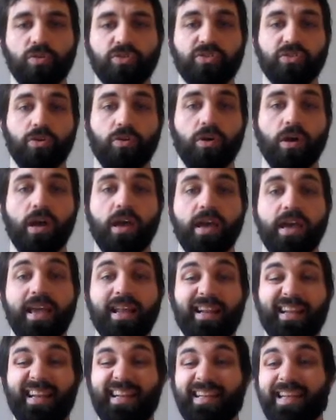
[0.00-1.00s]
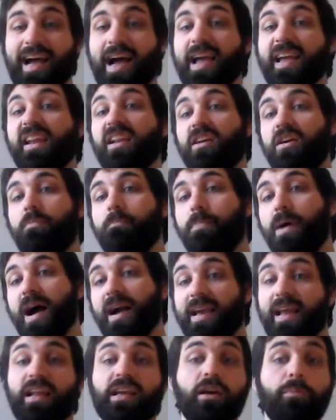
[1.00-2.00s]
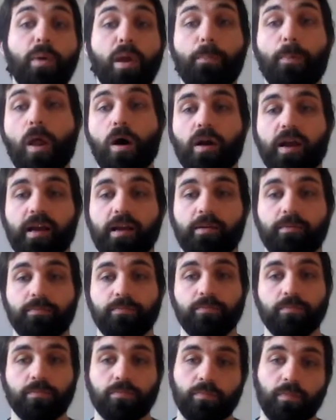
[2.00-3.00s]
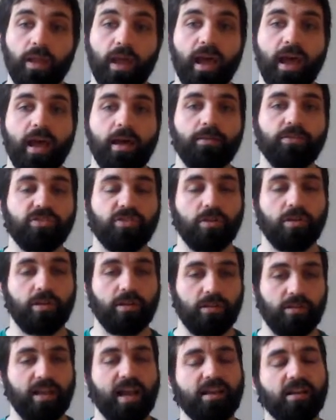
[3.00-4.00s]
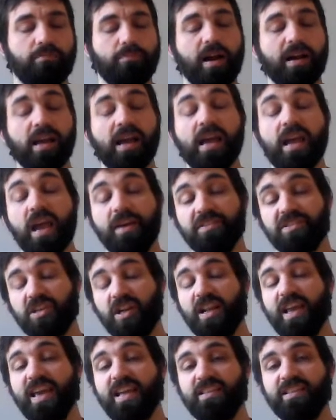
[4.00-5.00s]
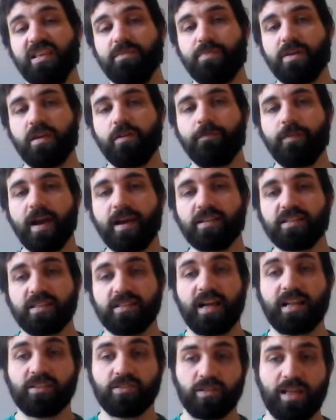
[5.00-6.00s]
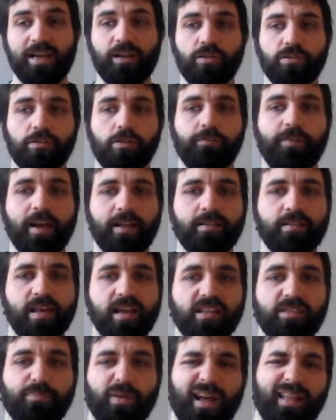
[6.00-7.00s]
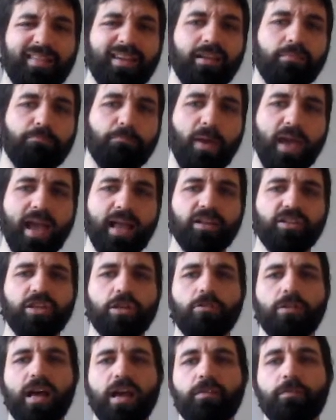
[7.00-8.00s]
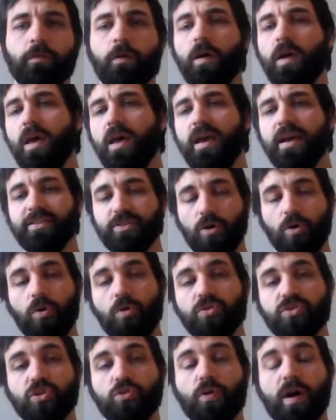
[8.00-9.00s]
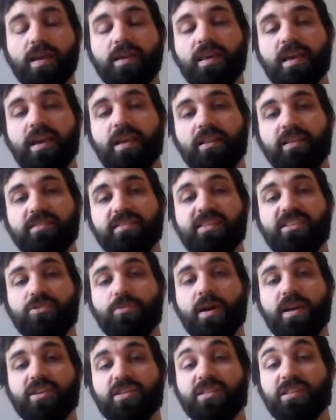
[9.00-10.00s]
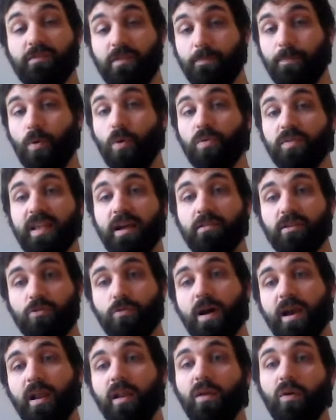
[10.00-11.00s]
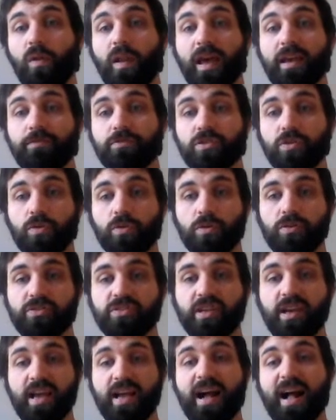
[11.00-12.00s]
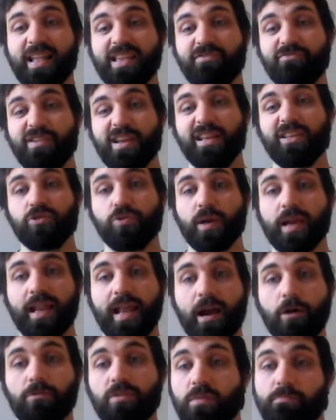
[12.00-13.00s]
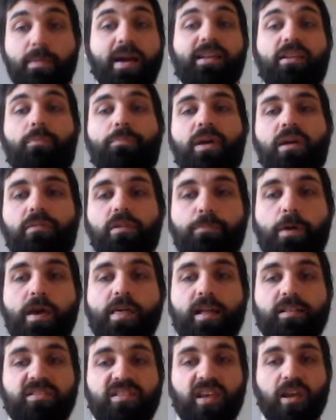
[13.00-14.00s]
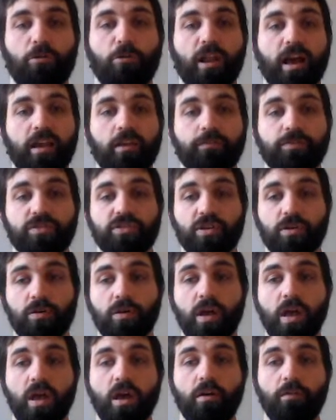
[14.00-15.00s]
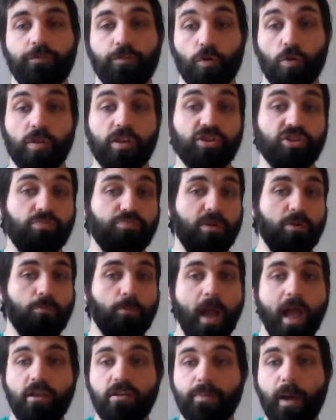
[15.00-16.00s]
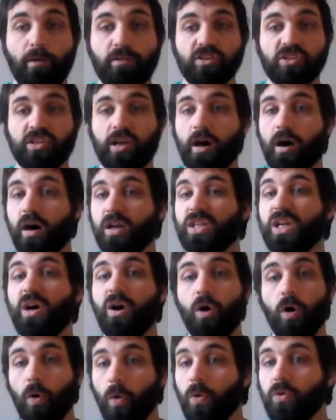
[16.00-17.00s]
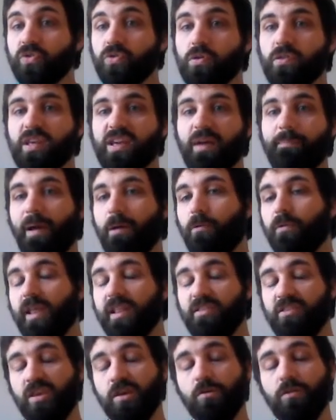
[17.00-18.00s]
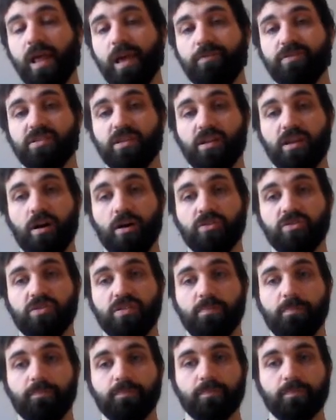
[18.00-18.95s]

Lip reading: So it can die and come back, and it could be a blocker. So it can die, come back. If it's got an ATB effect, that also affects things. But I think paying 2 life is also quite key in these situations. If you're both down to quite low life totals and you're really swinging out, they might not be able to pay that 2 life. So for all, you should be wary about this card. Also think about what that 2 life is going to cost them.